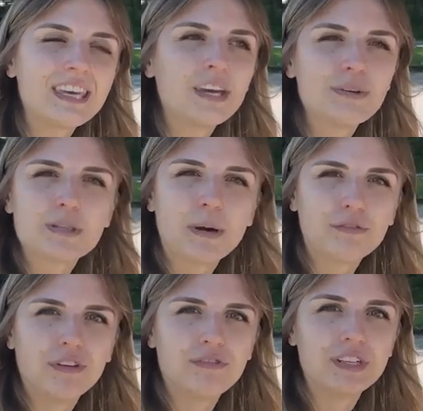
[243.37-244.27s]
it was about
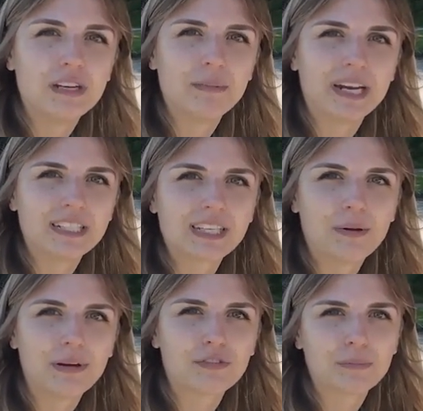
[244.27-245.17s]
15 minutes. I
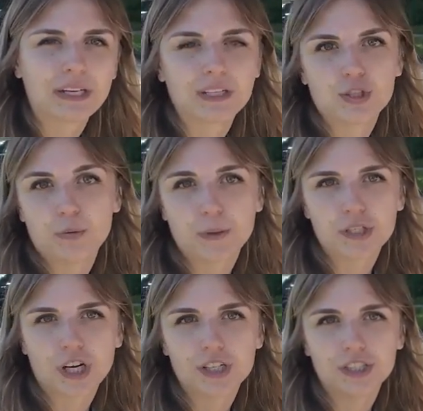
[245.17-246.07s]
went from like a
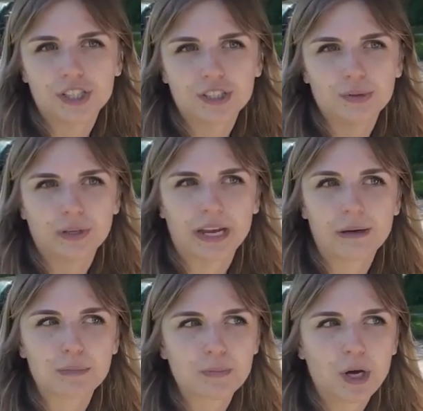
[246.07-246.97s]
supercharger to a
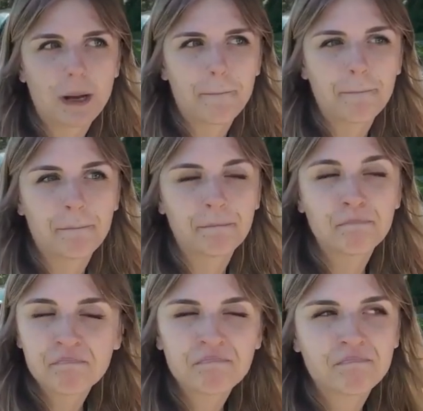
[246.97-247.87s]
camp spot.
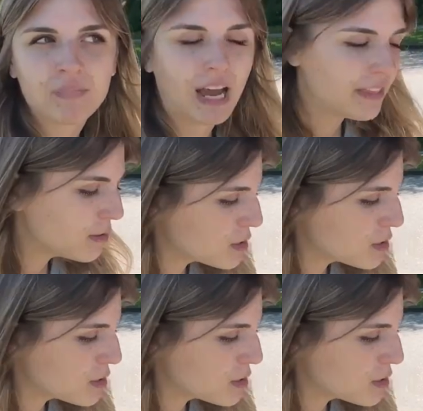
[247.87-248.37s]
I think it